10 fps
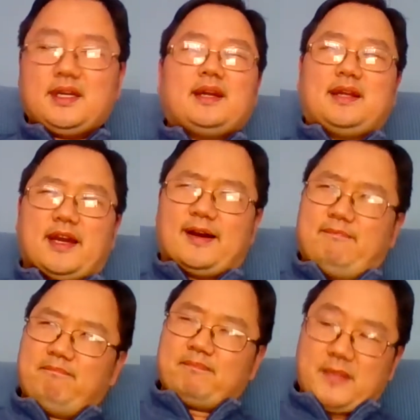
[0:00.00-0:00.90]
Yeah.
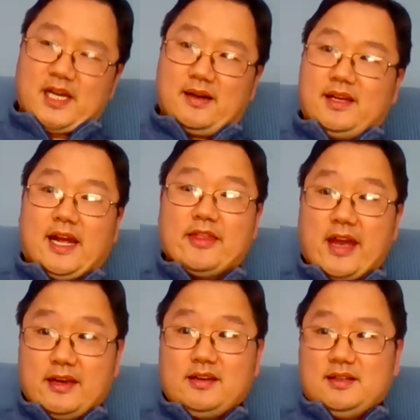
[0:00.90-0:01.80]
Yeah. And
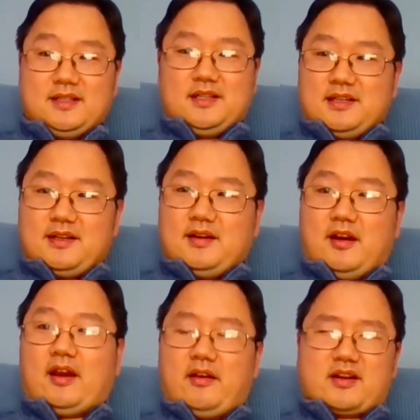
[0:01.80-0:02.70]
then
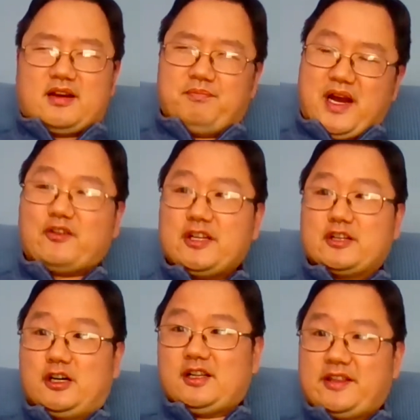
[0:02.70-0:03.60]
compounding
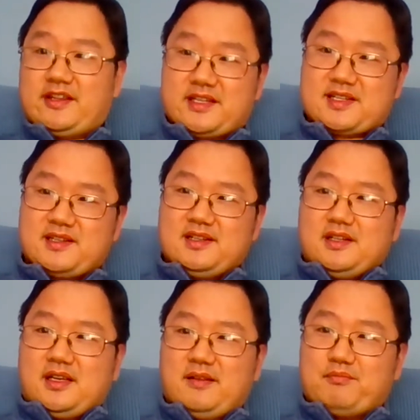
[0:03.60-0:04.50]
all of this,
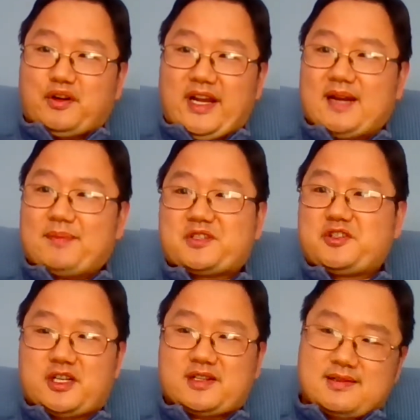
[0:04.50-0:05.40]
and perhaps
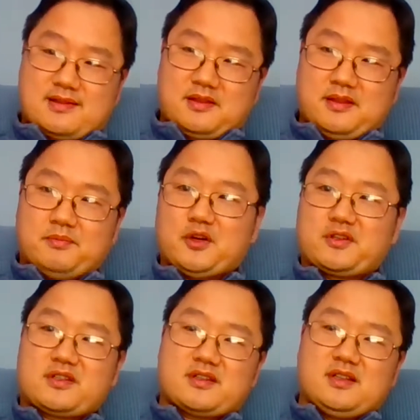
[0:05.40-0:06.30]
just the
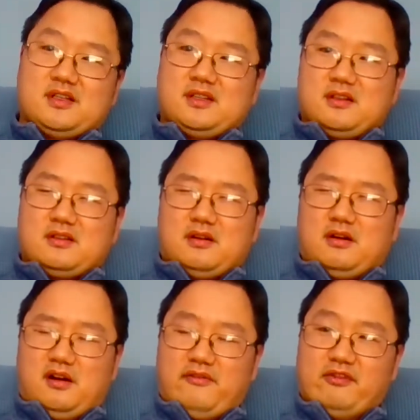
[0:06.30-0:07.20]
most
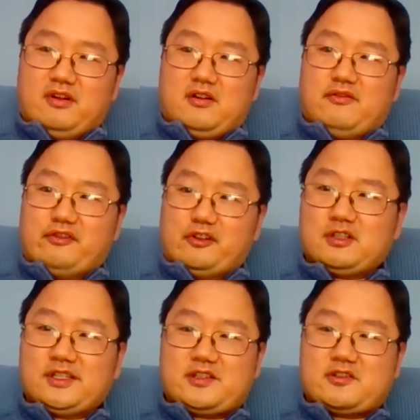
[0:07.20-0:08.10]

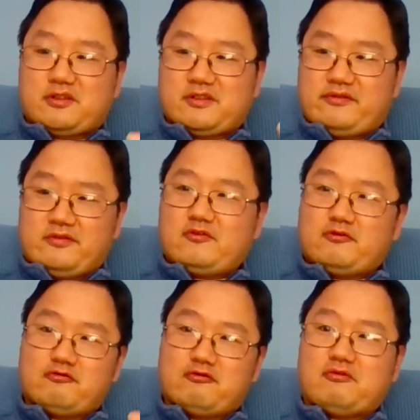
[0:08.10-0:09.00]
overtly sort of
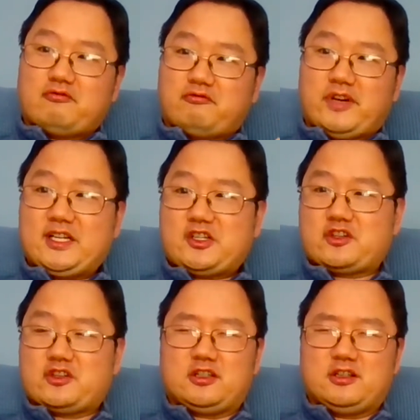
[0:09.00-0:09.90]

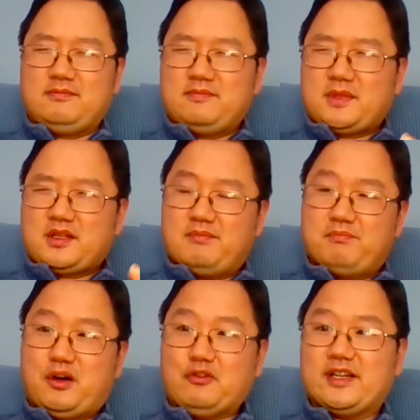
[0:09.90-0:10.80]
racial
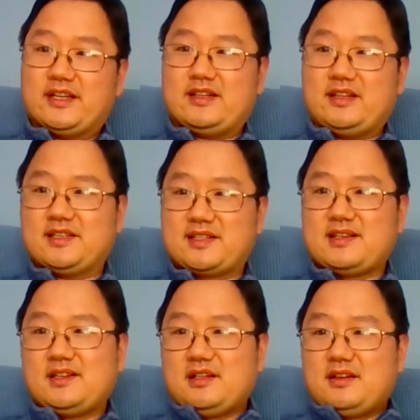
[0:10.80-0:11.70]
component, is
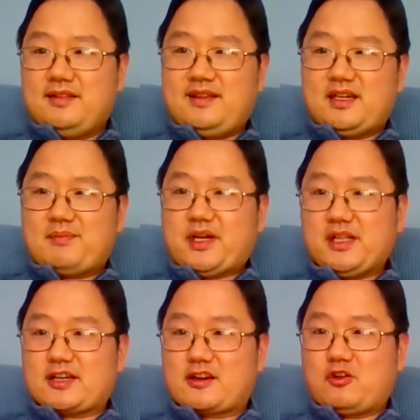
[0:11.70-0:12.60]
the
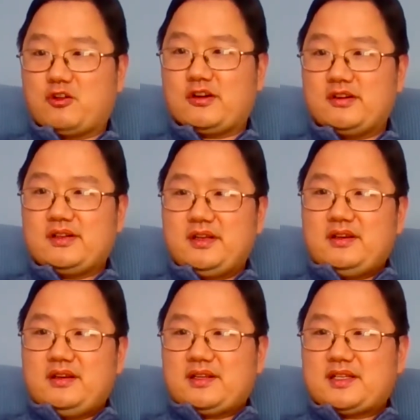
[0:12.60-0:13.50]
appellate court
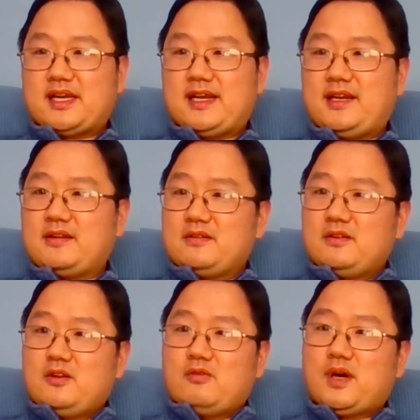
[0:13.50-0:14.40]
saying,
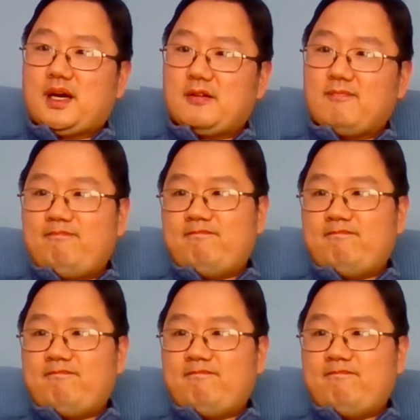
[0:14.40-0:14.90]
well,